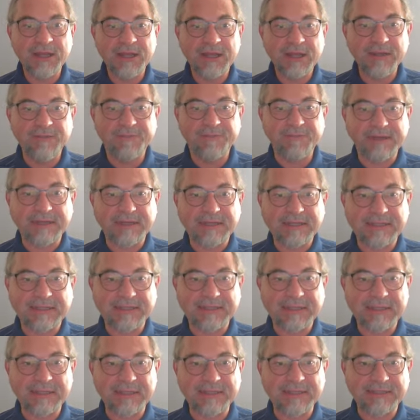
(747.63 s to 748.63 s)

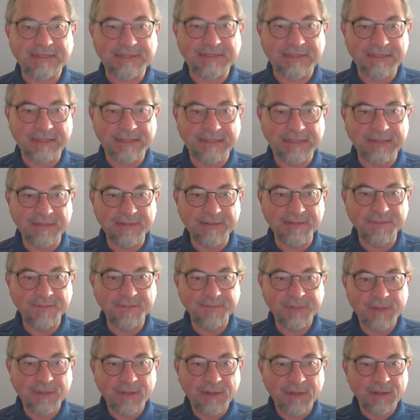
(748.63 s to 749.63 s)
evict C
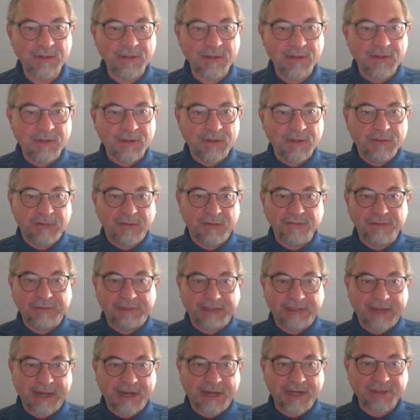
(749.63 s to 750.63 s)
then with
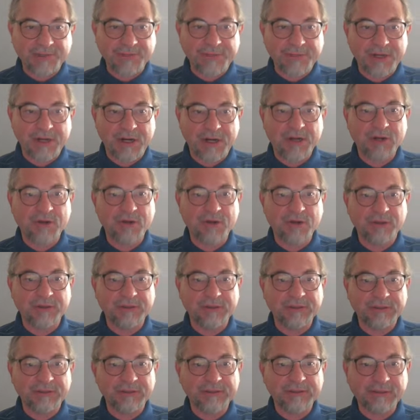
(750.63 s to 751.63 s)
the cache, we are
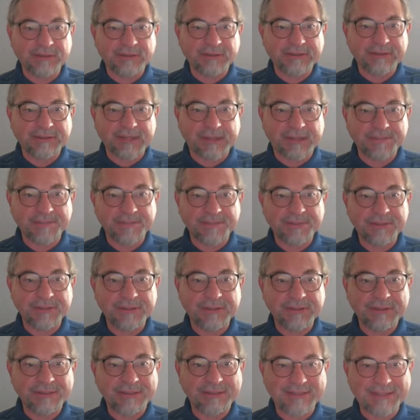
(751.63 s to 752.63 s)
good until step
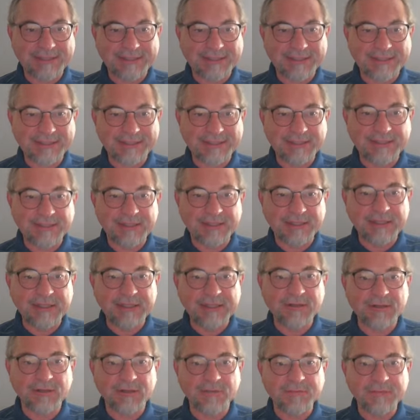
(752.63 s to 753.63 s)
six.
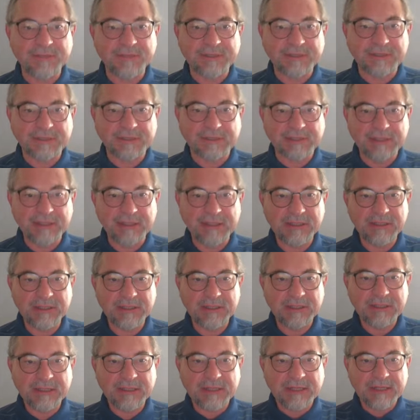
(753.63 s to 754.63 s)
E comes in.
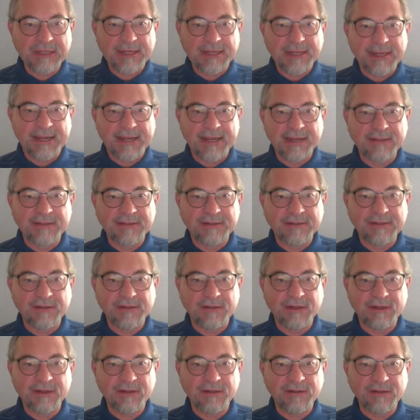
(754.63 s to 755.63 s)
And
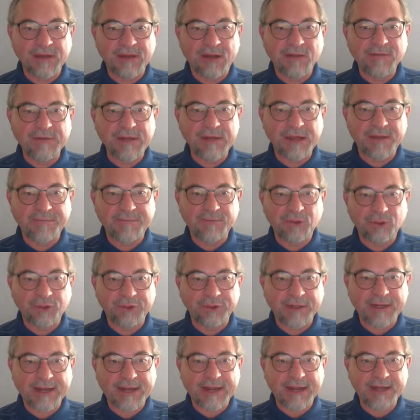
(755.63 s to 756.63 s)
uh, now we have
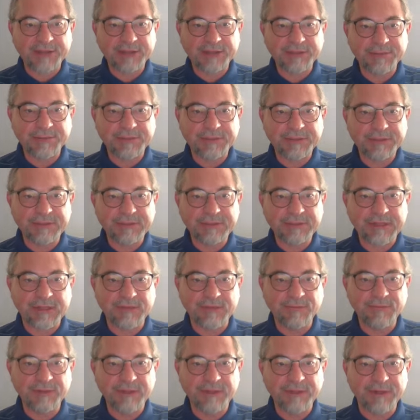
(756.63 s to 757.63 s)
another cache miss
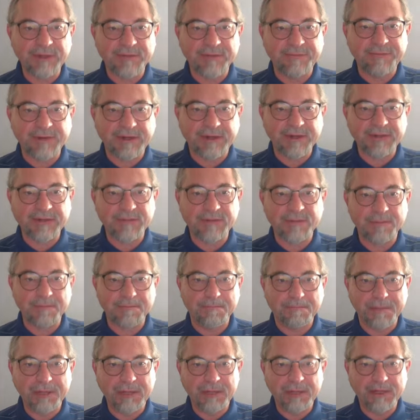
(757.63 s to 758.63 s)
and we evict
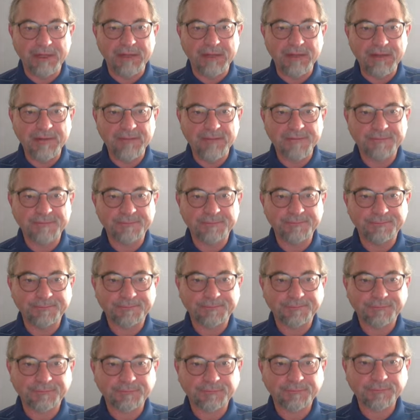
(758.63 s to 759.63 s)
B.
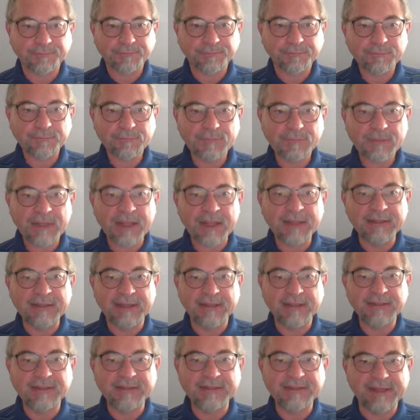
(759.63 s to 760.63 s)
And
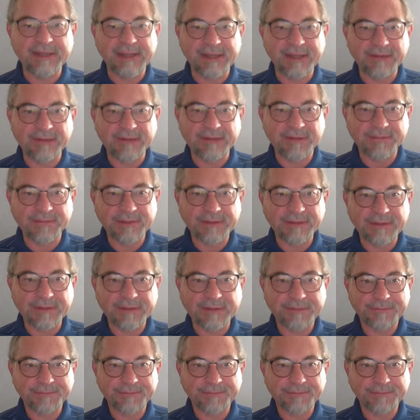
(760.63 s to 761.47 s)
that is the end of it.